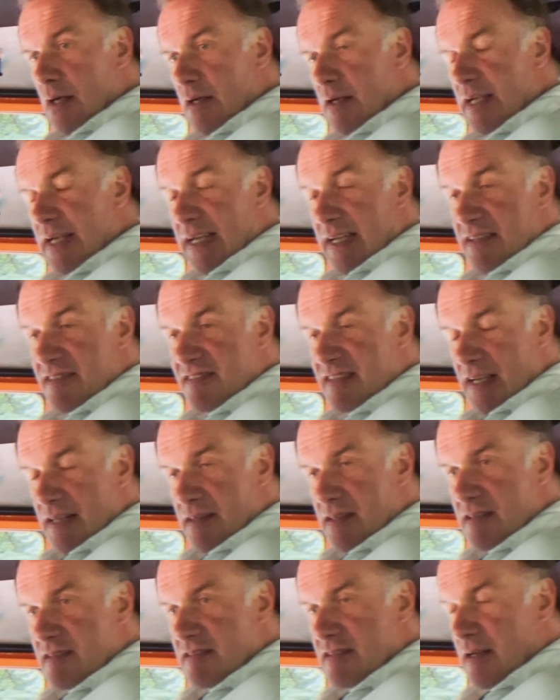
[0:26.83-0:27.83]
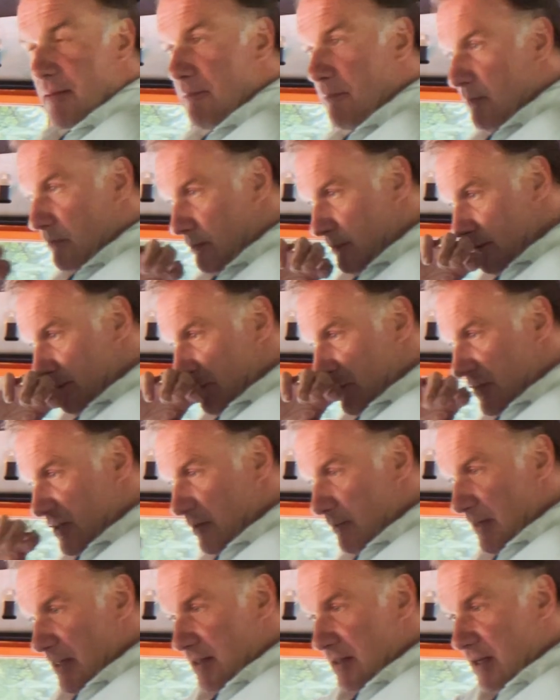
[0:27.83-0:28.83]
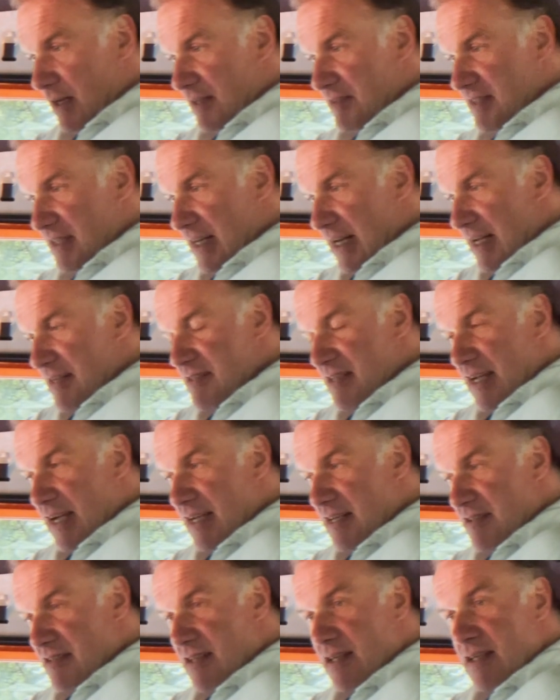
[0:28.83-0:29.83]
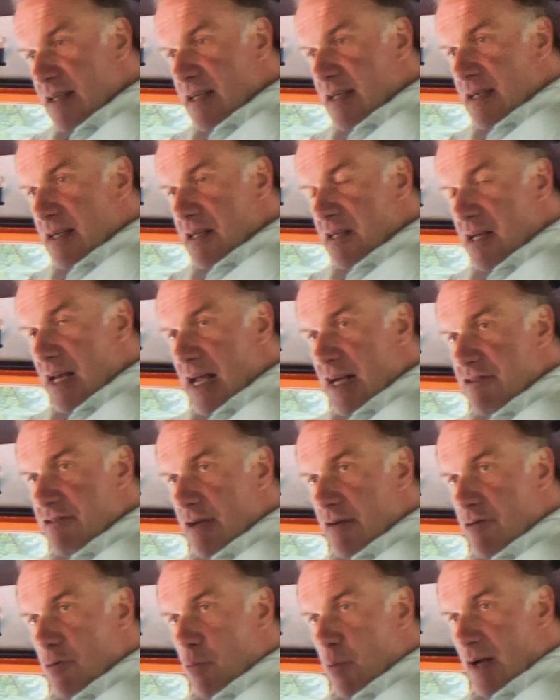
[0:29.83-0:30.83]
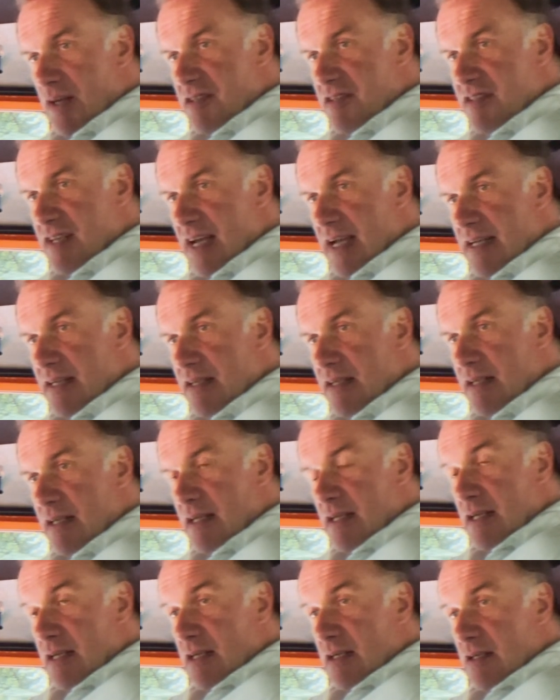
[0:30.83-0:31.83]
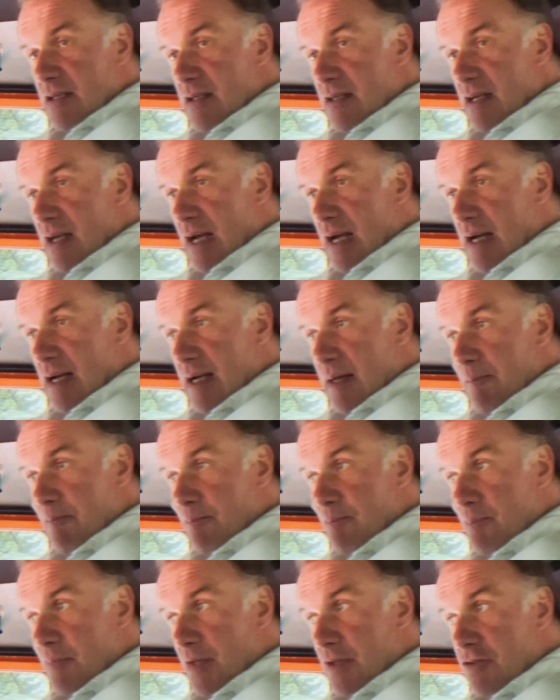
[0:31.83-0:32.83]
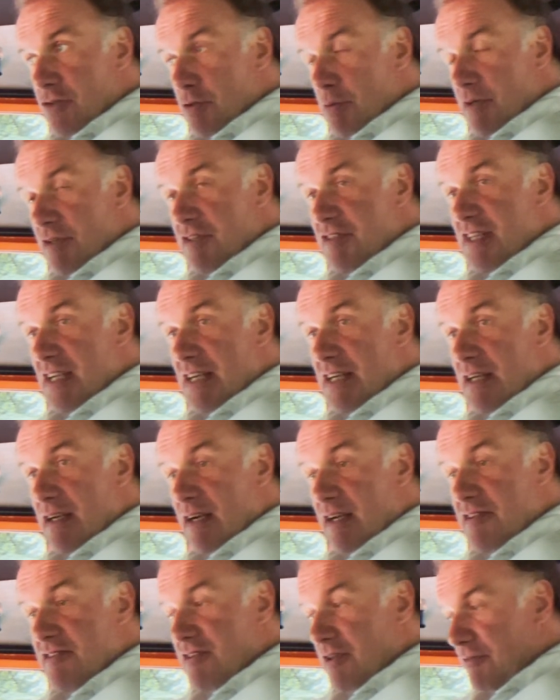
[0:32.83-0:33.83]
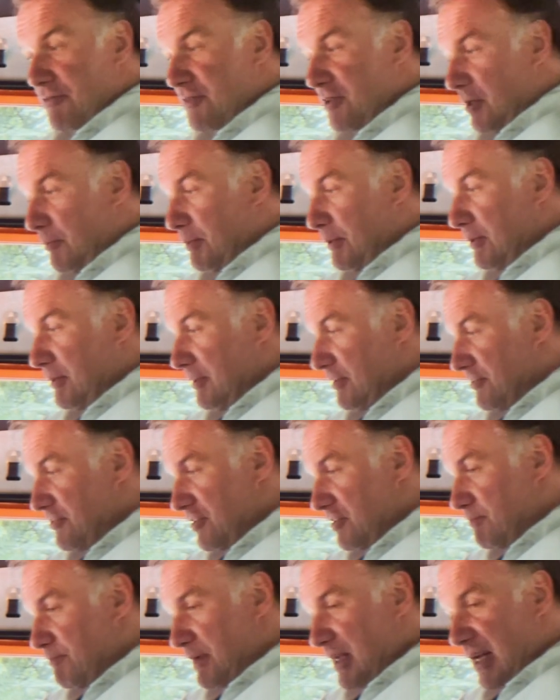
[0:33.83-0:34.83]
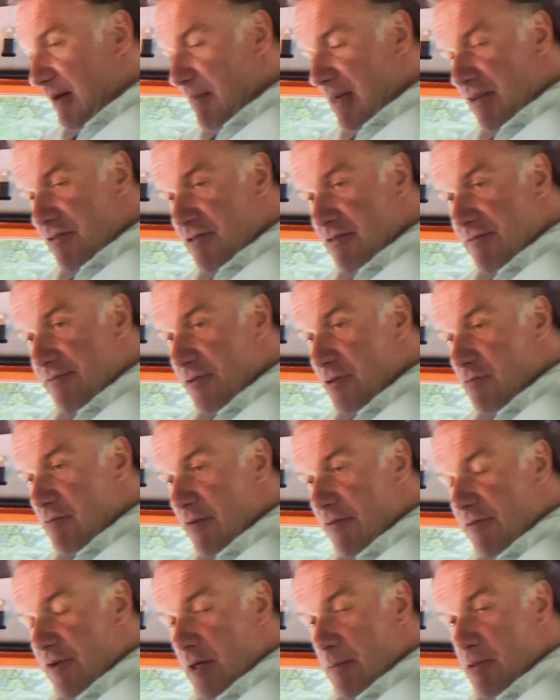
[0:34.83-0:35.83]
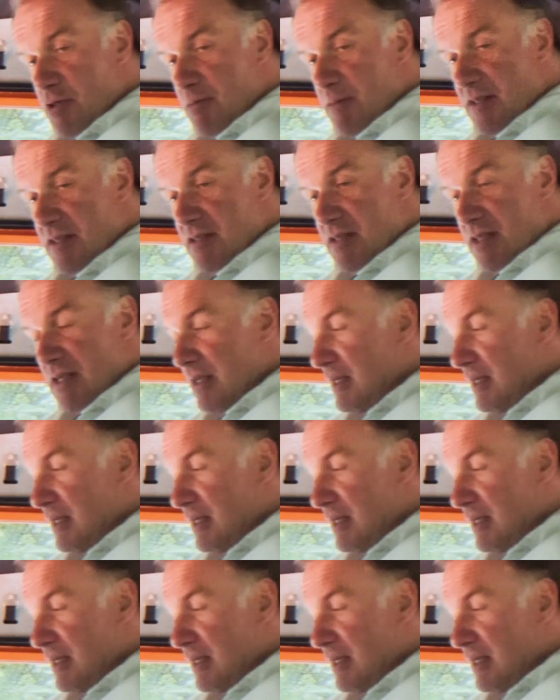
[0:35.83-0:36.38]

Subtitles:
let's take this excuse me, 1988 Land Rover 110 200 TDI soft top that's just come out of full refurbishment